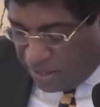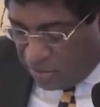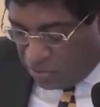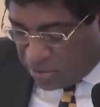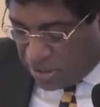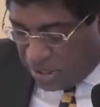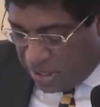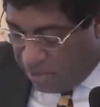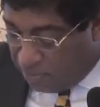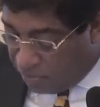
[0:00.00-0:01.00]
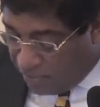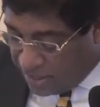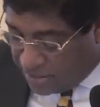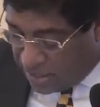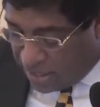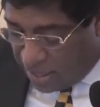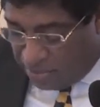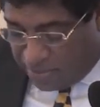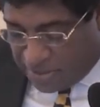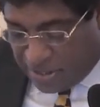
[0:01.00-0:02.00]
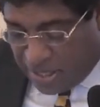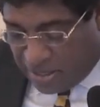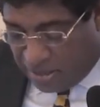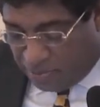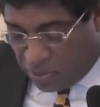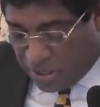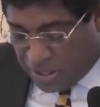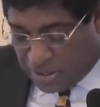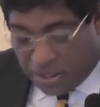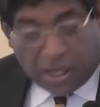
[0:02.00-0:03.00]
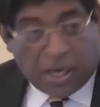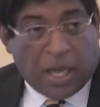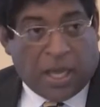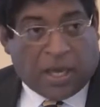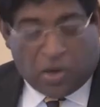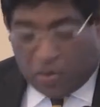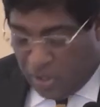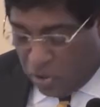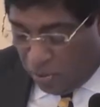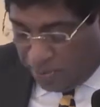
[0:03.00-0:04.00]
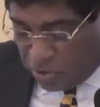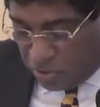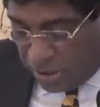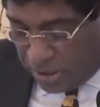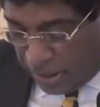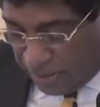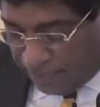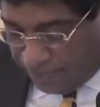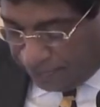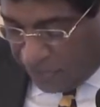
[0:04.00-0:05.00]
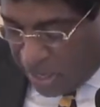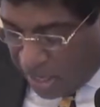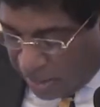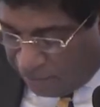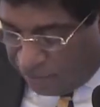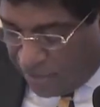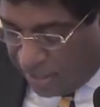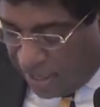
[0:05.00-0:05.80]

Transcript: Indian Ocean, it provides an unprecedented potential economic opportunity if we